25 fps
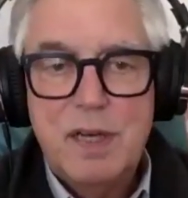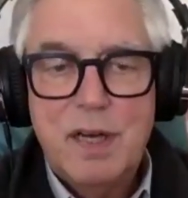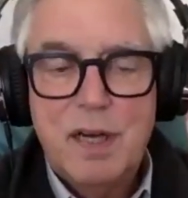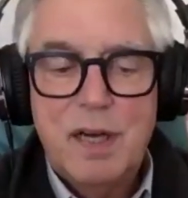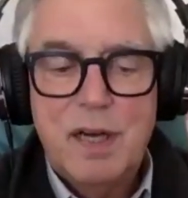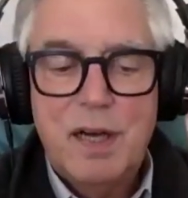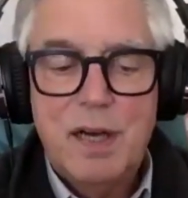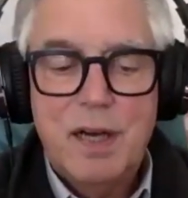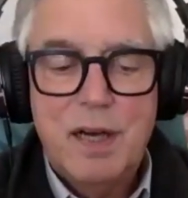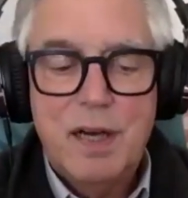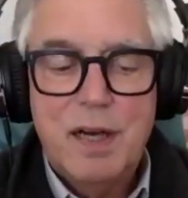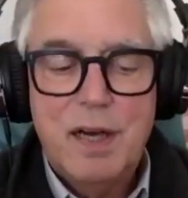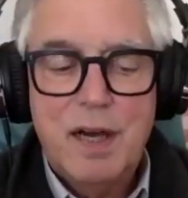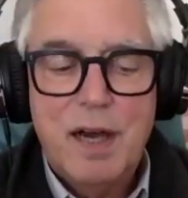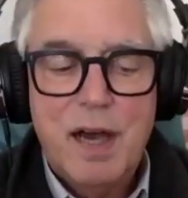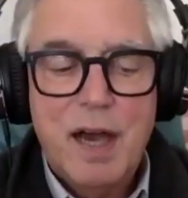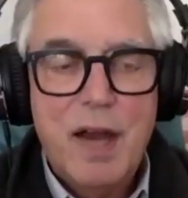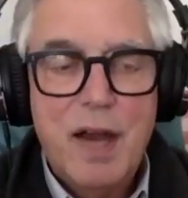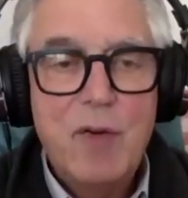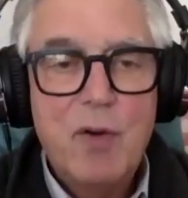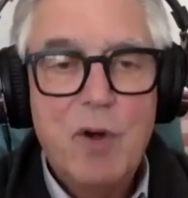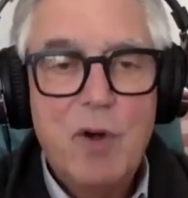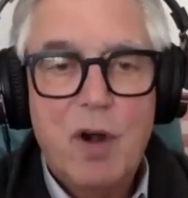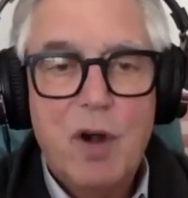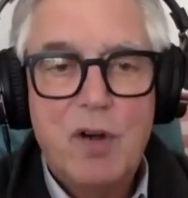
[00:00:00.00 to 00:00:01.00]
uh,
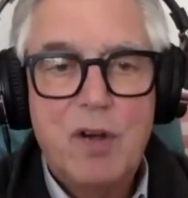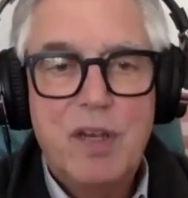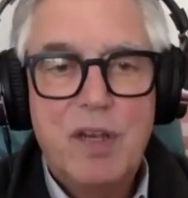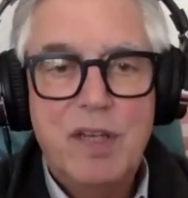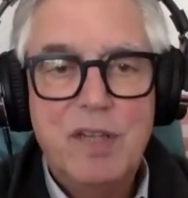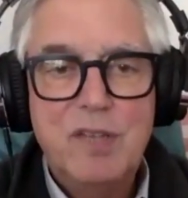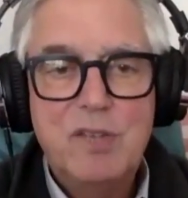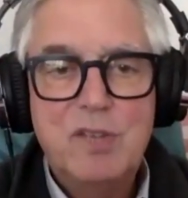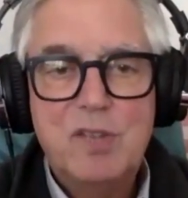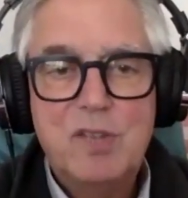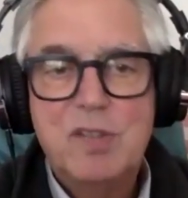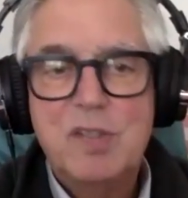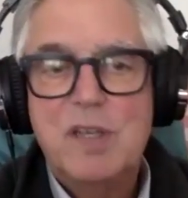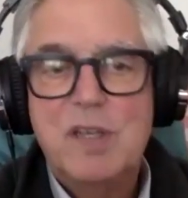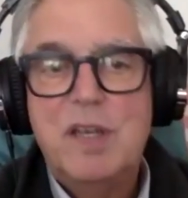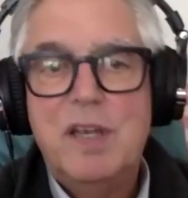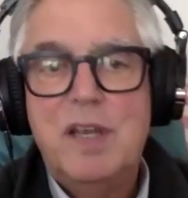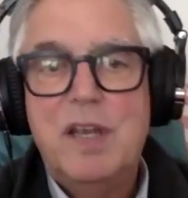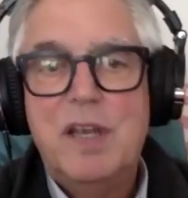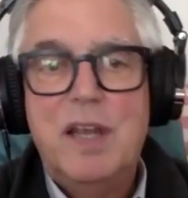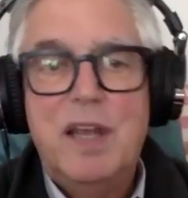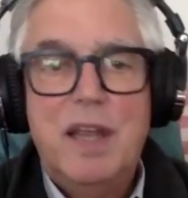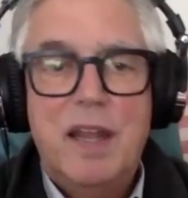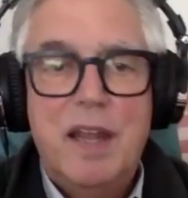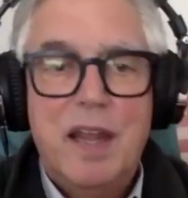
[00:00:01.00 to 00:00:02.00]
hierarchies
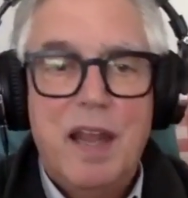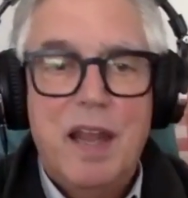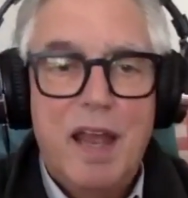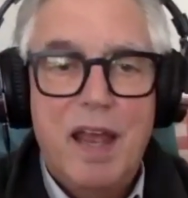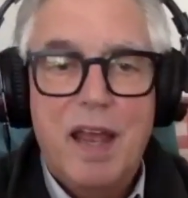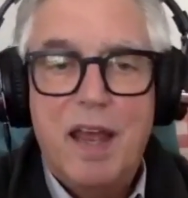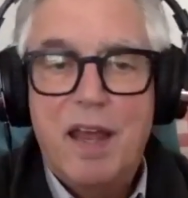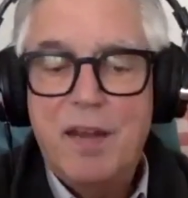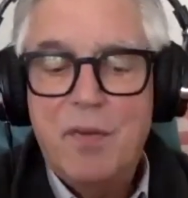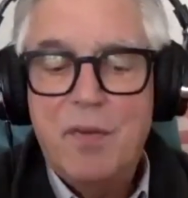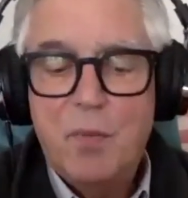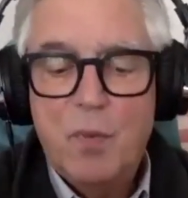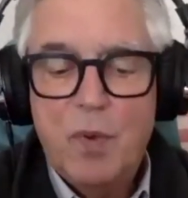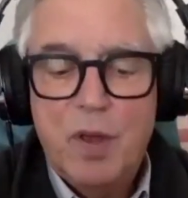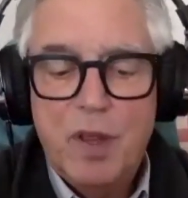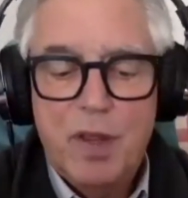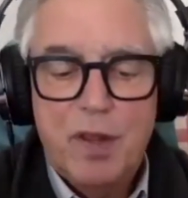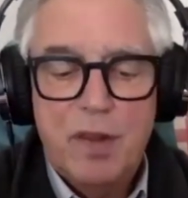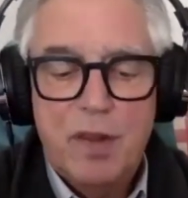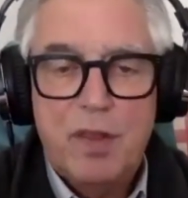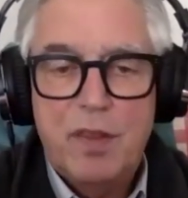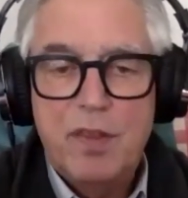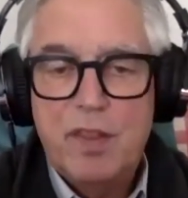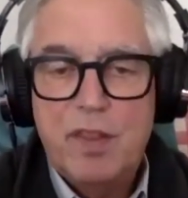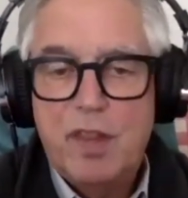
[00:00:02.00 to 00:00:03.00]

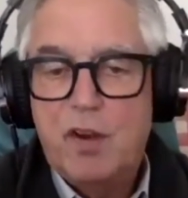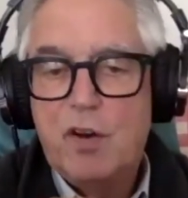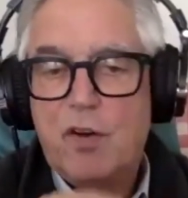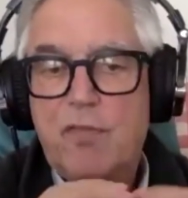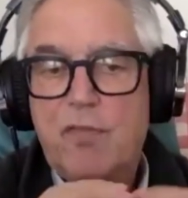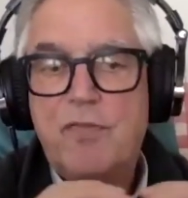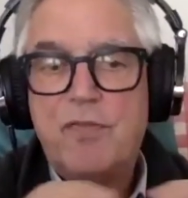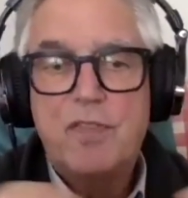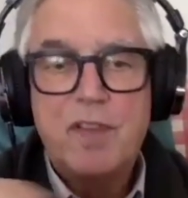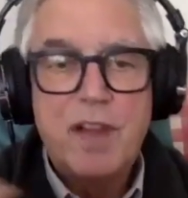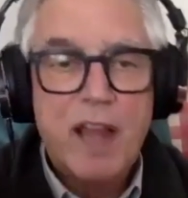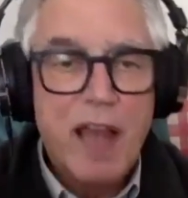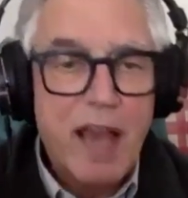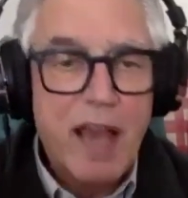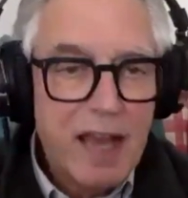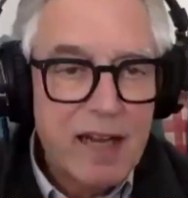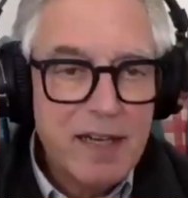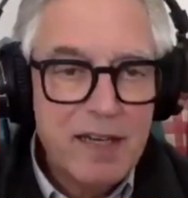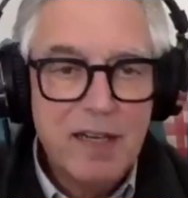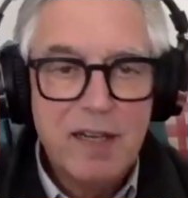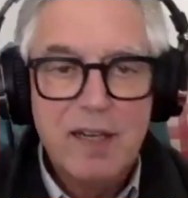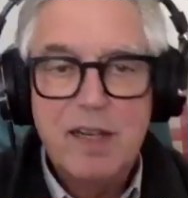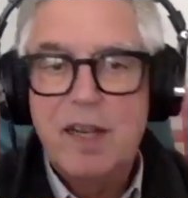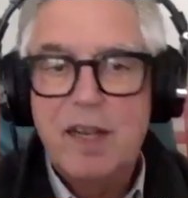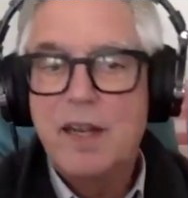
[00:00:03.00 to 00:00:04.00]
with that are
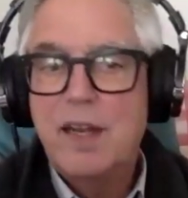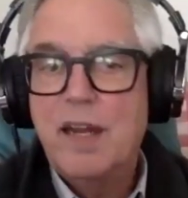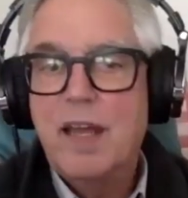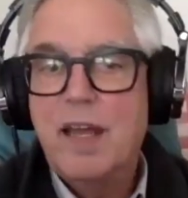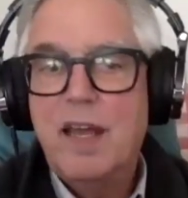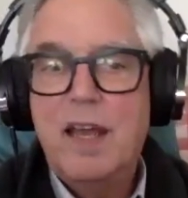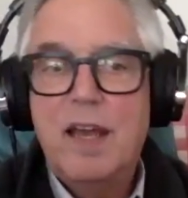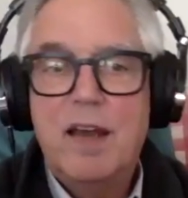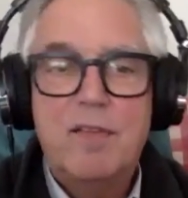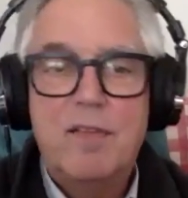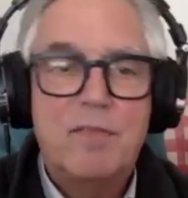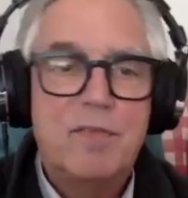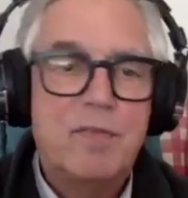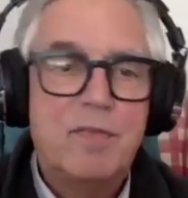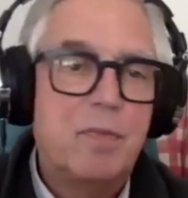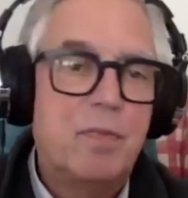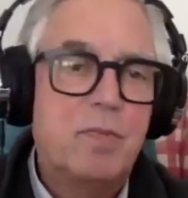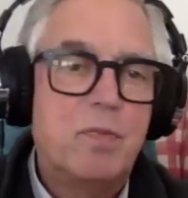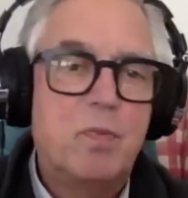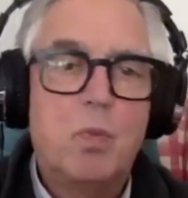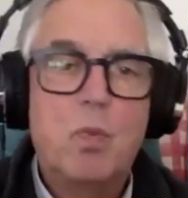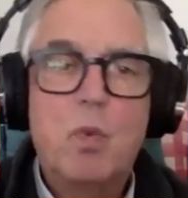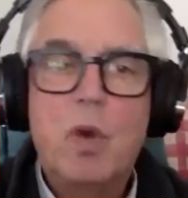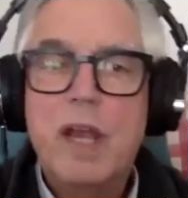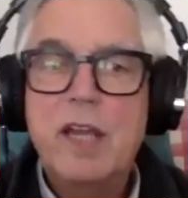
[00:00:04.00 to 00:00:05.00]
flattened and have
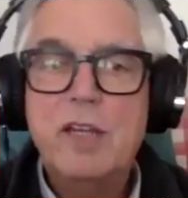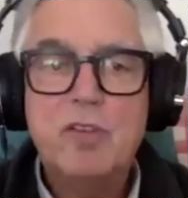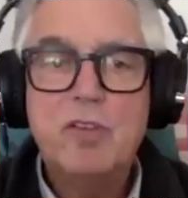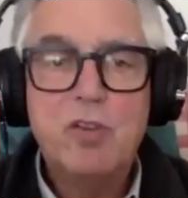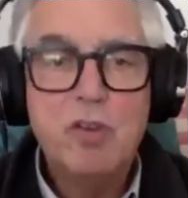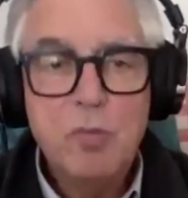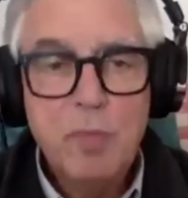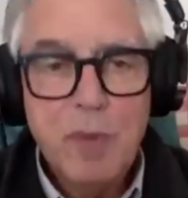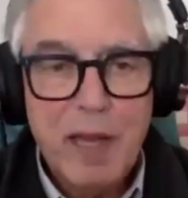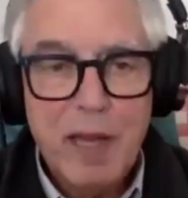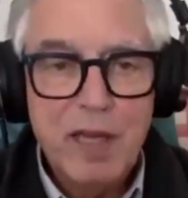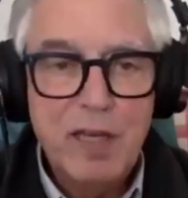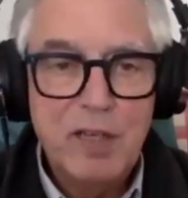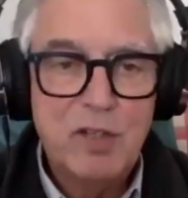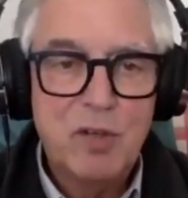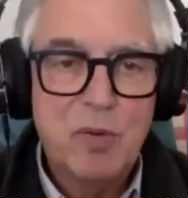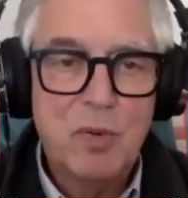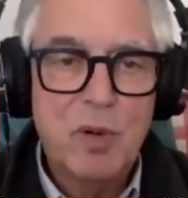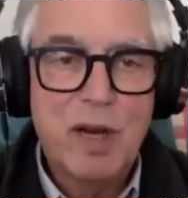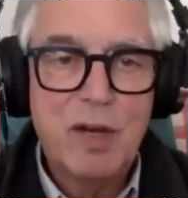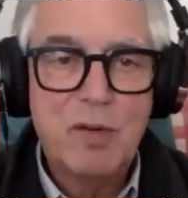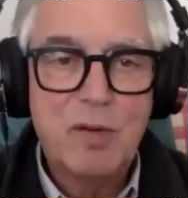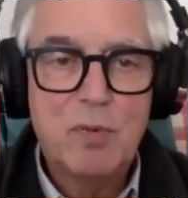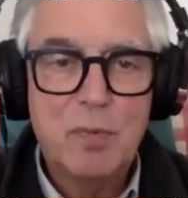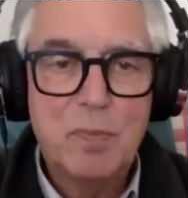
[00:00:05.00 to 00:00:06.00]
way too many
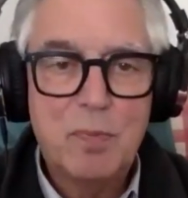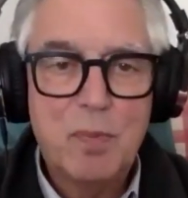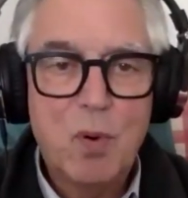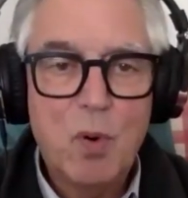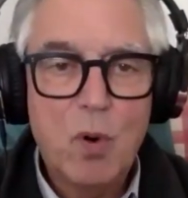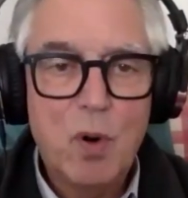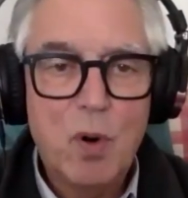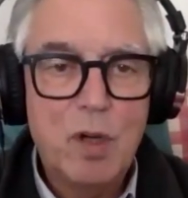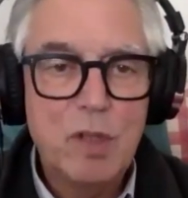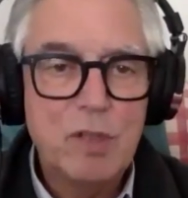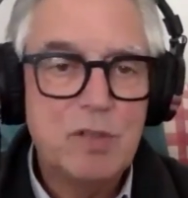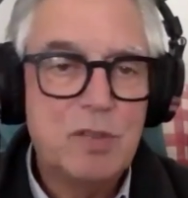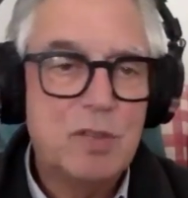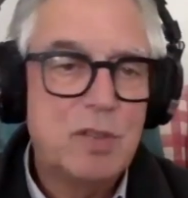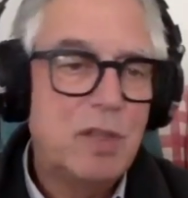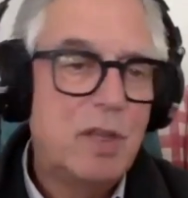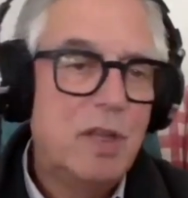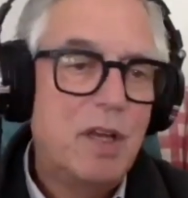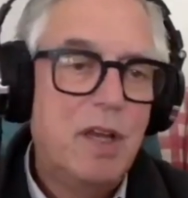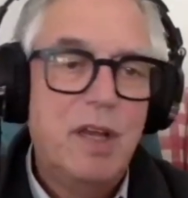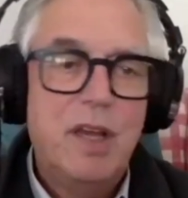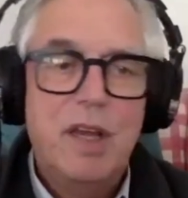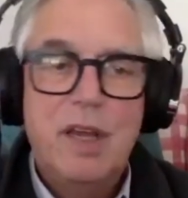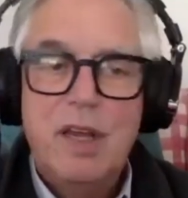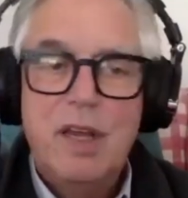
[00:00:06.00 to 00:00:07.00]
direct reports,
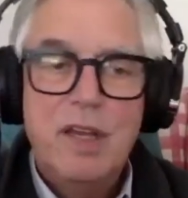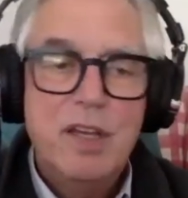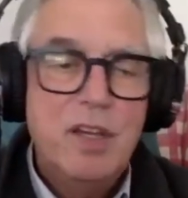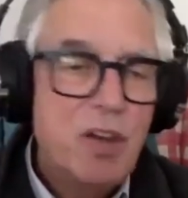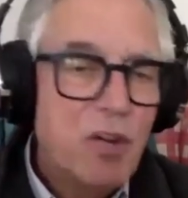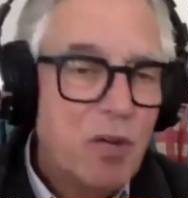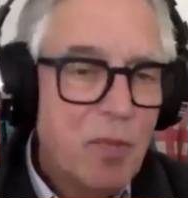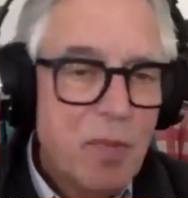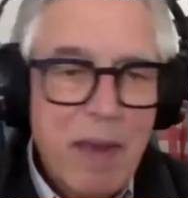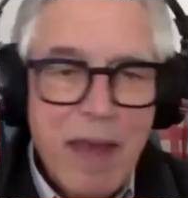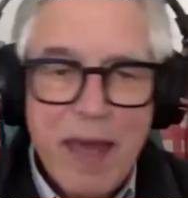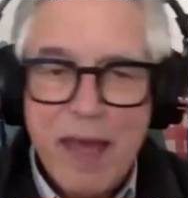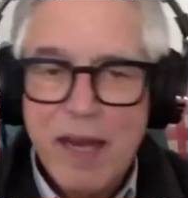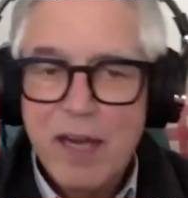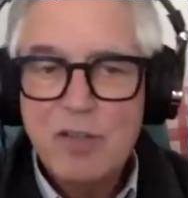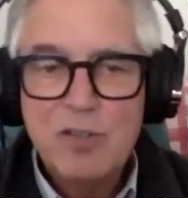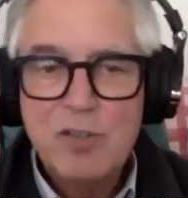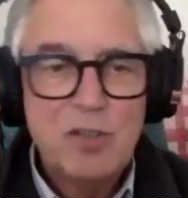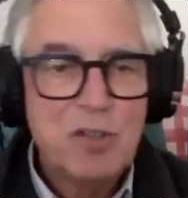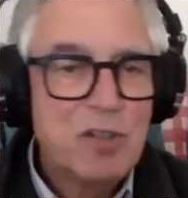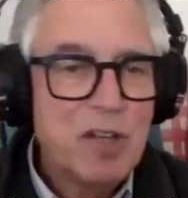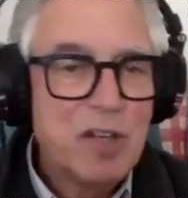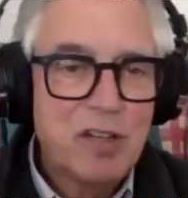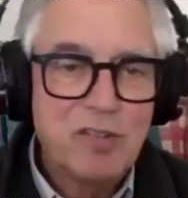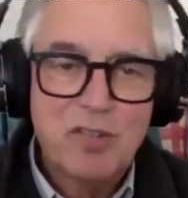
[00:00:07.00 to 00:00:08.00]
your
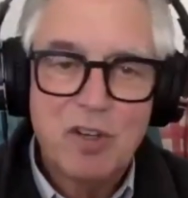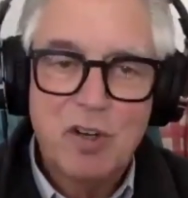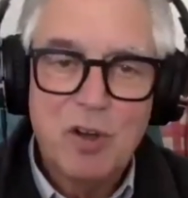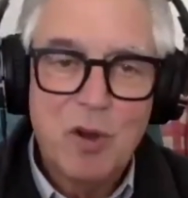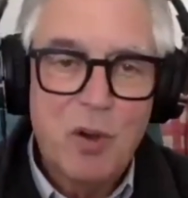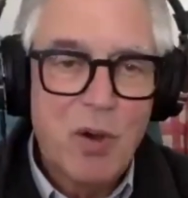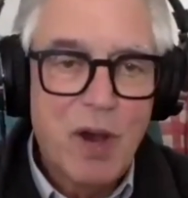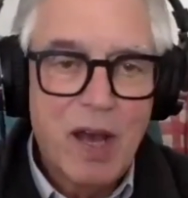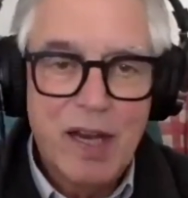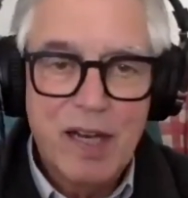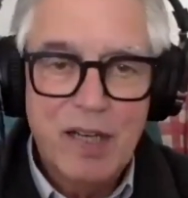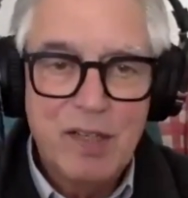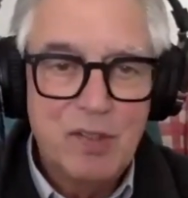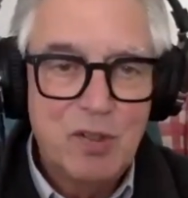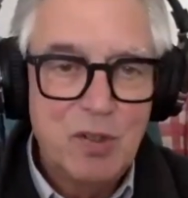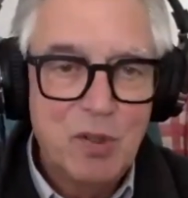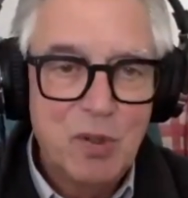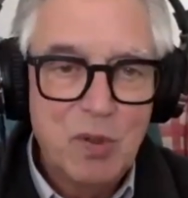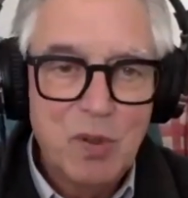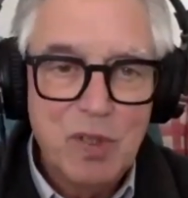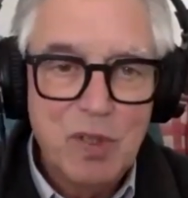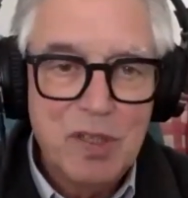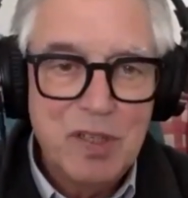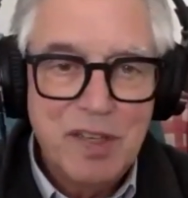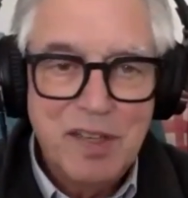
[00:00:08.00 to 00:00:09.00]
manager doesn't know how to
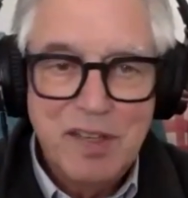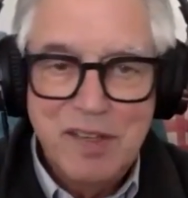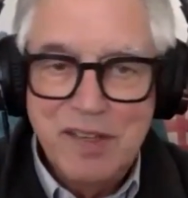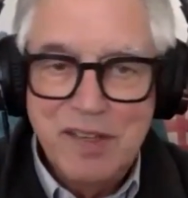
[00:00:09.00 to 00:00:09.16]
do it.